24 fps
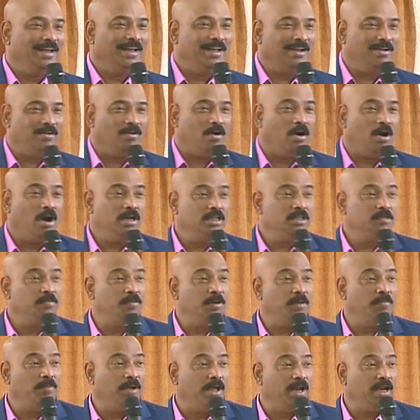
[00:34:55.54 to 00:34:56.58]
God is
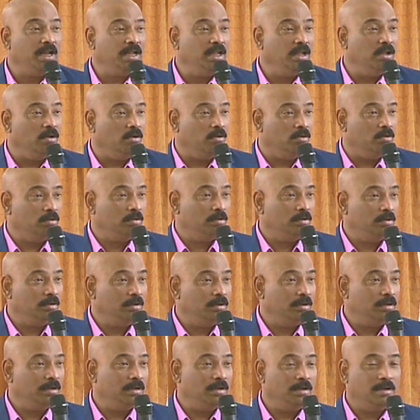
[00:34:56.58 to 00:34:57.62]
preparing you.
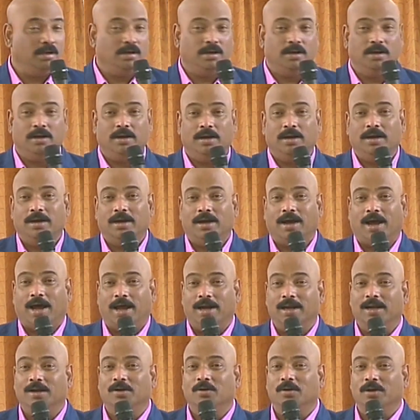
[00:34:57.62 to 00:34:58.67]

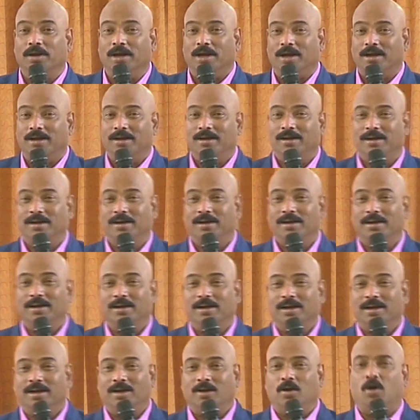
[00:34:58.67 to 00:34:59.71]
Hallelujah.
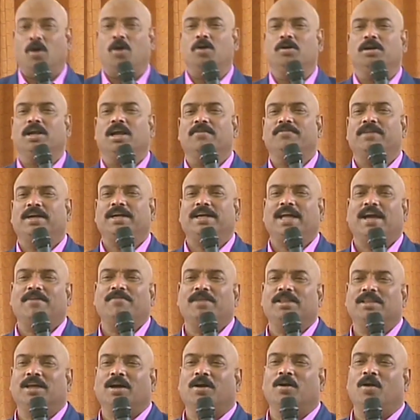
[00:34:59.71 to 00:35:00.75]
Don't give the
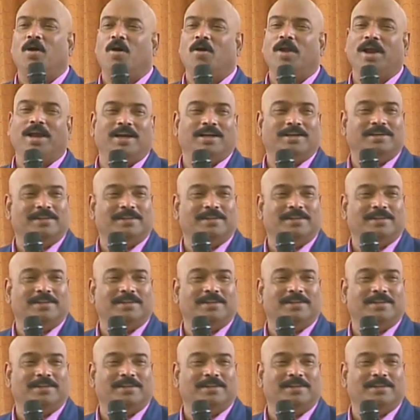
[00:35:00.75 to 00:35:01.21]
devil the glory.